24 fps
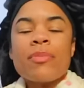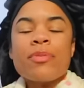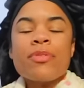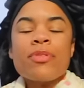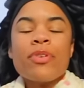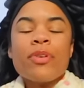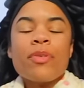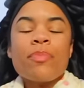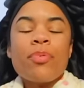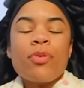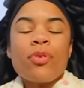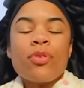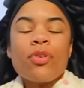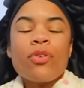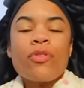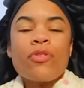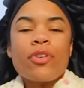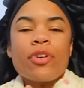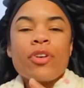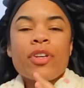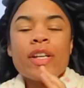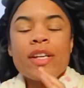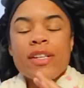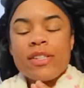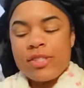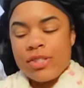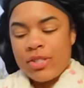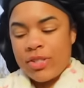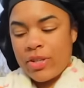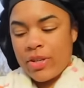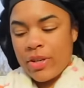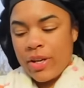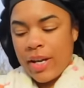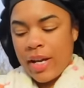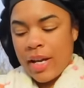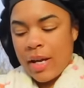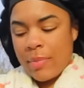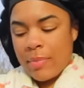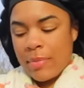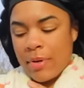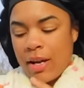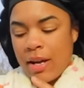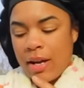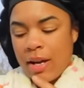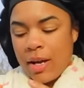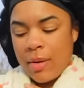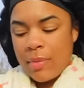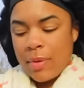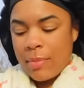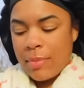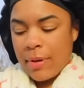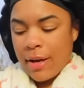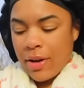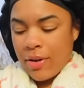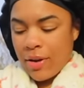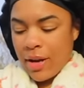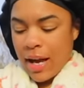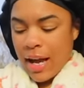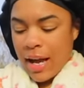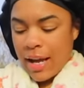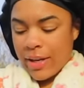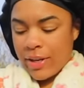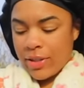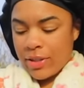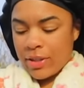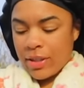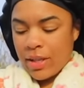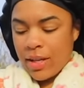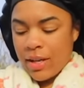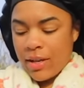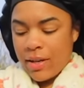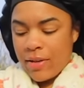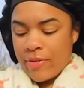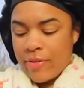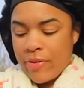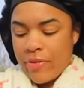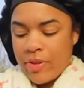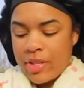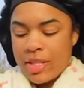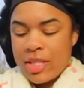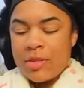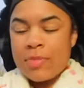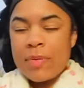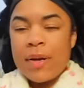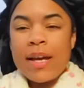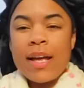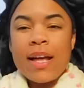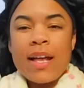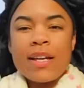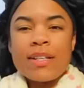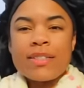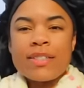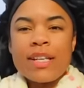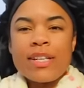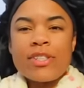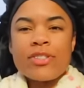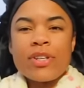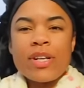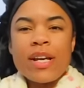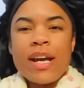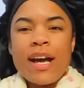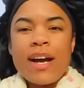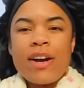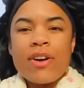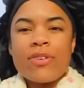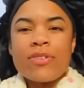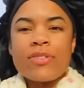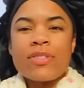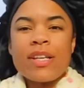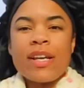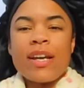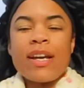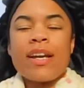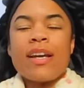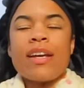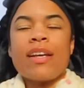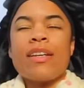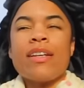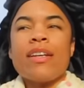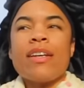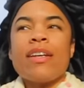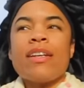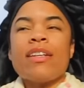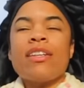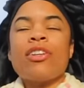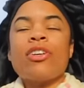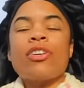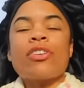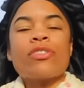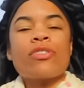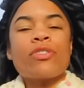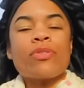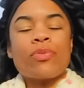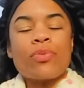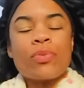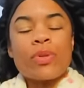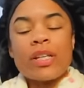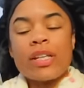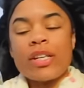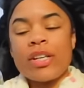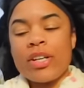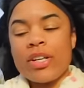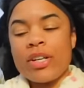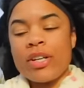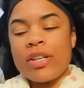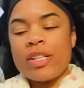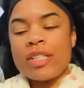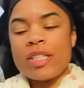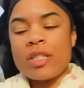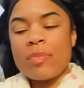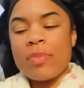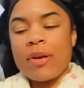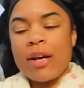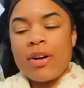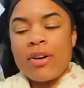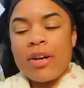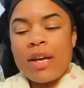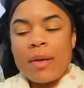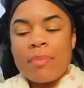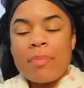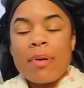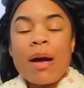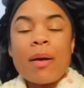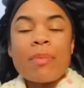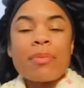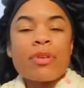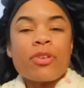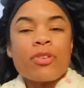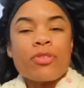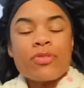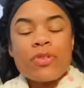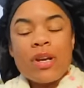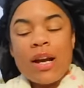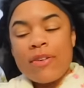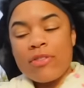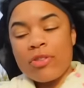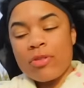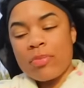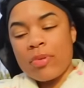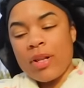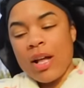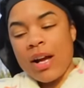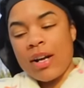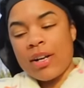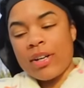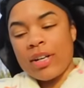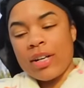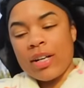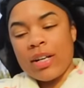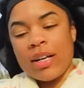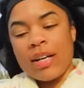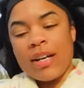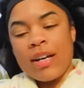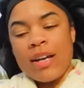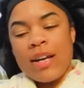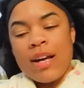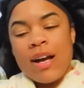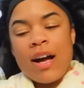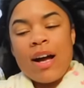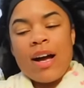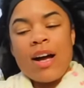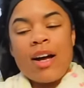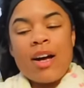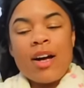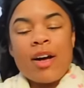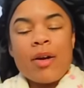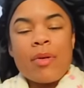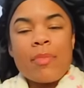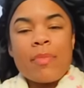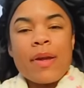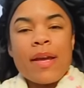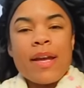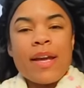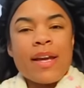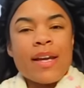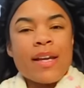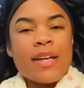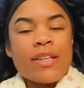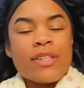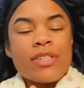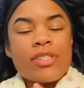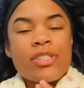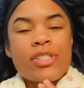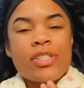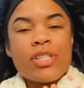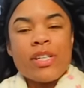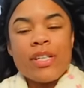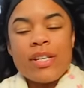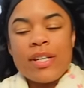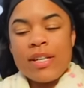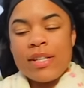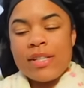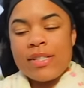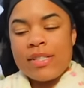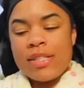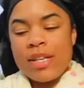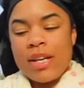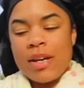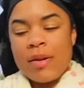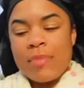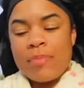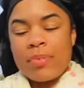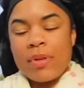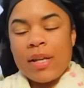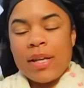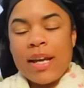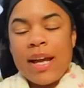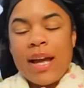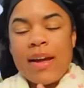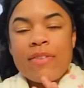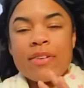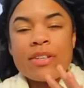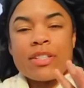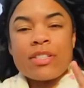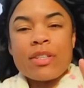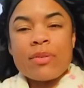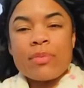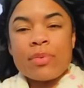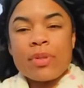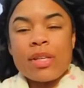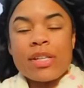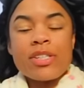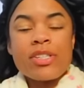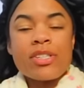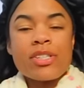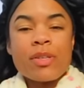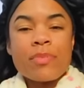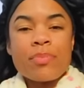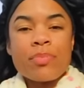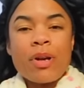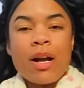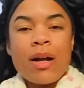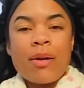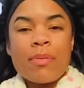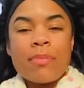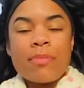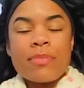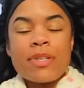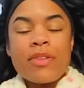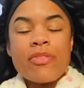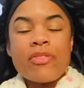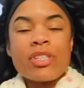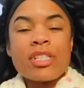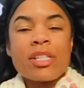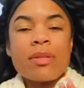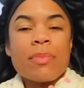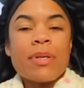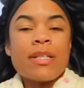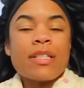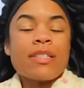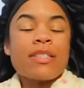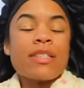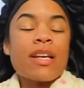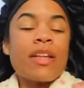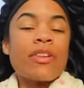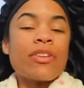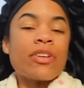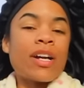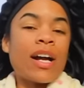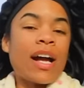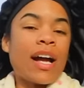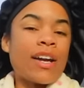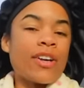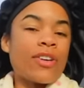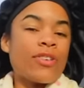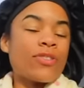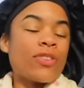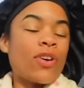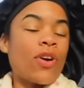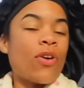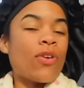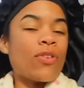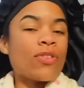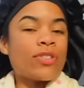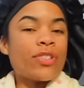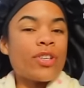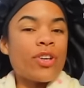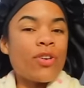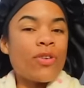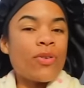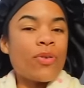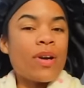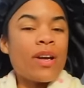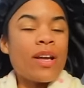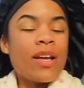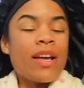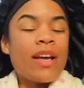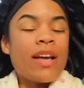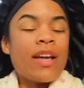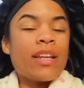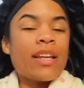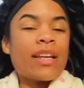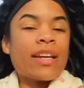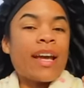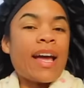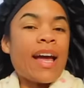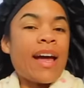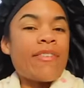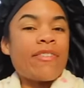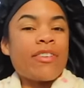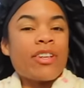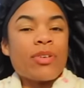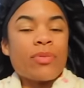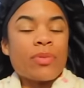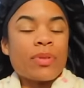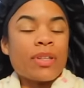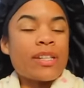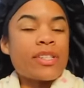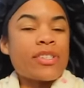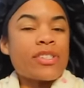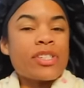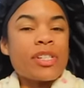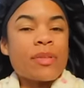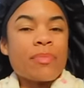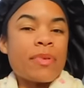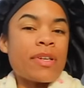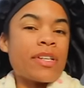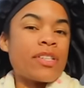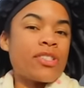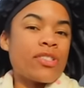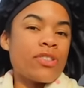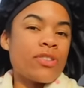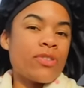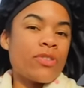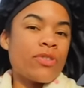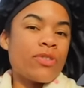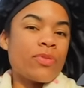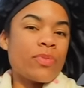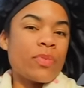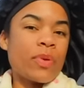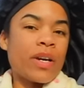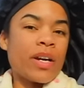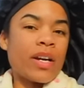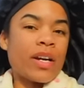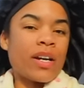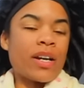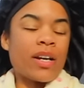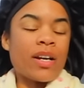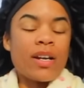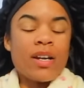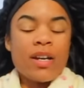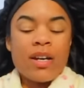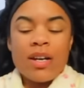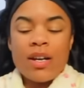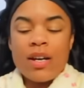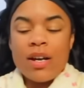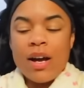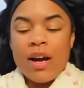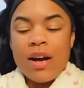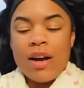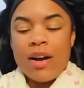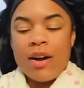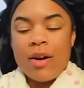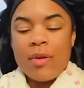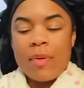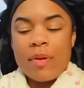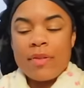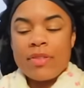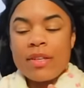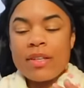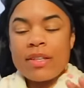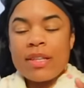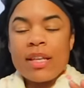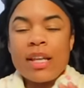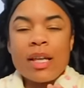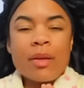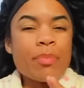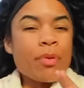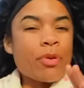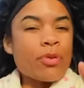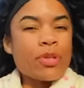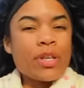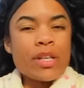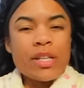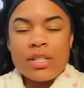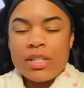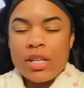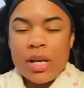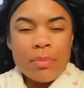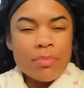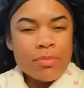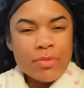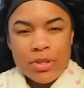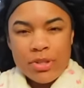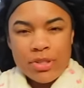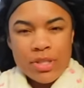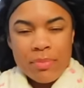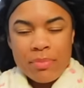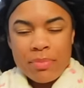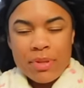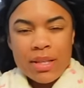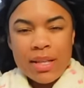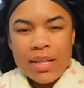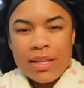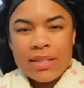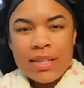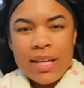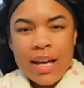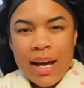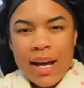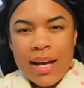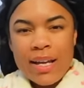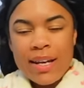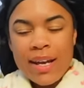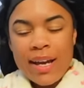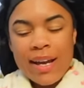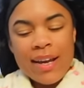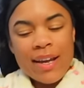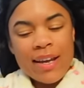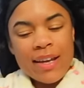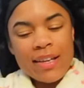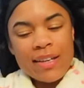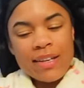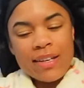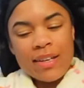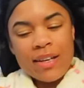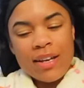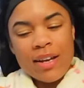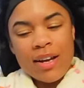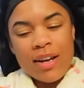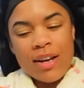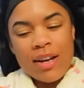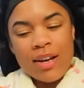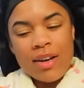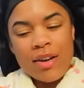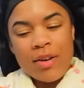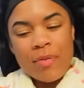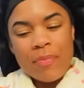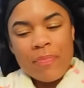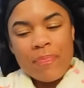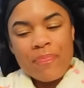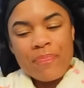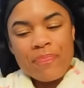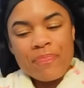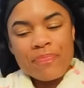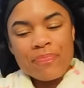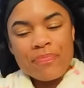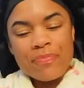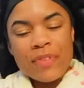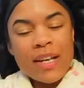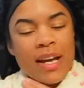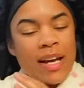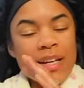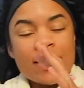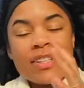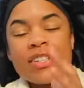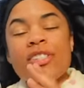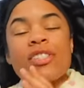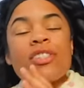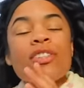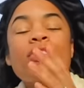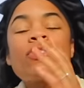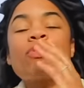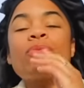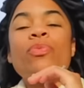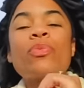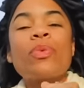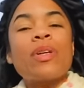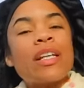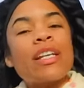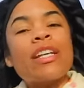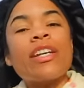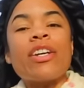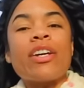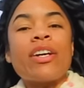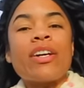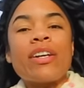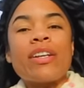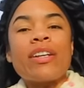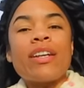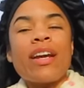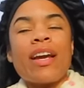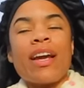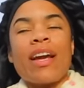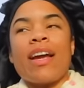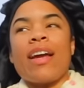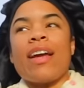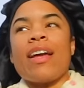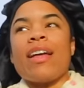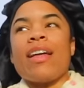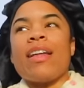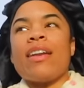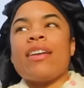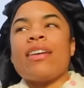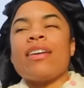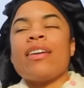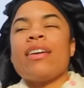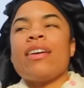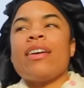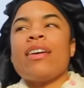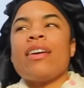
I'm doing a poll over on Instagram um, about Higher Love, and this is by Alexandria House, and it looks really good. It's about a popular travel blogger, um, and she ends up like having some relationship problems, and then she meets this other guy who's also like having relationship issues where um, I think they like both get dumped or something like that, and um, yeah, it just looks really good and